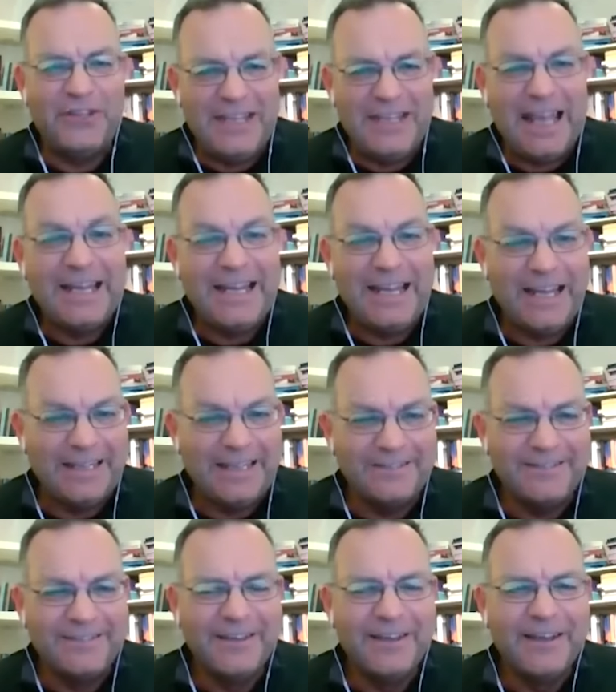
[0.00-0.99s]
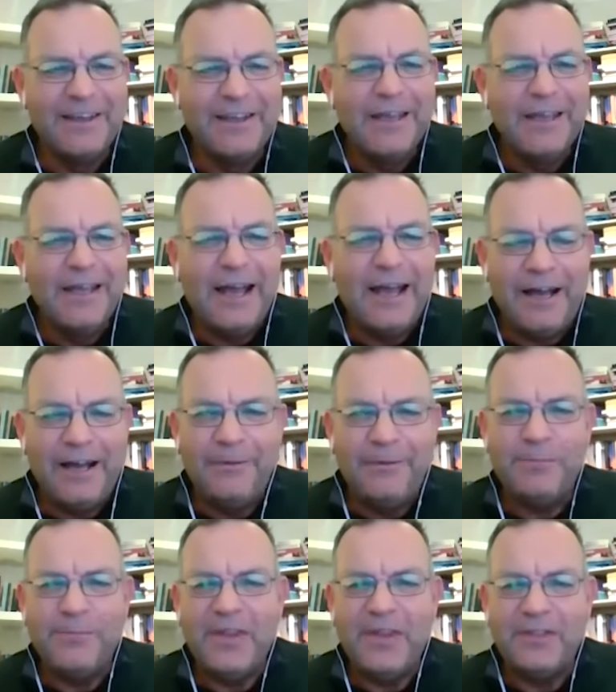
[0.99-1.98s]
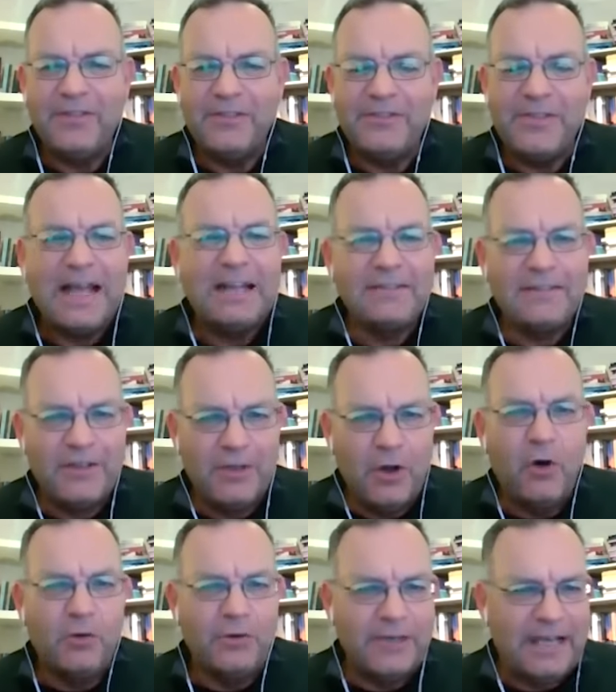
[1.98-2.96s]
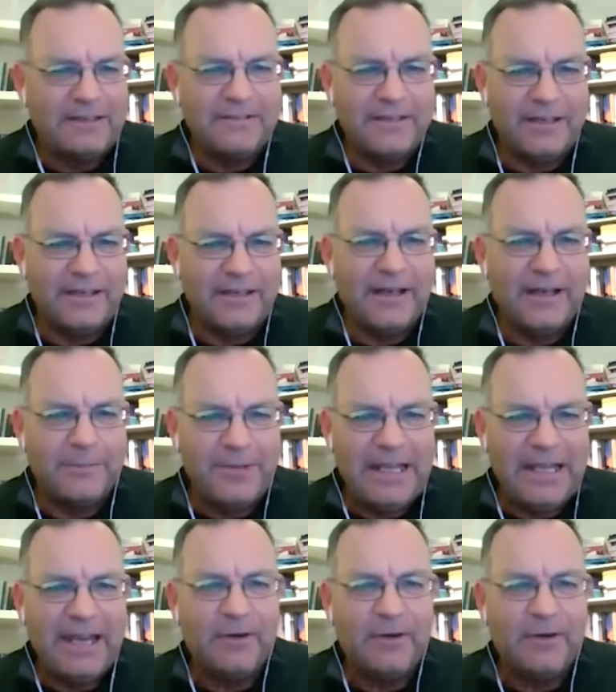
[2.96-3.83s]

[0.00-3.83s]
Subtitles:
decades. That's gone, hasn't it? I mean, the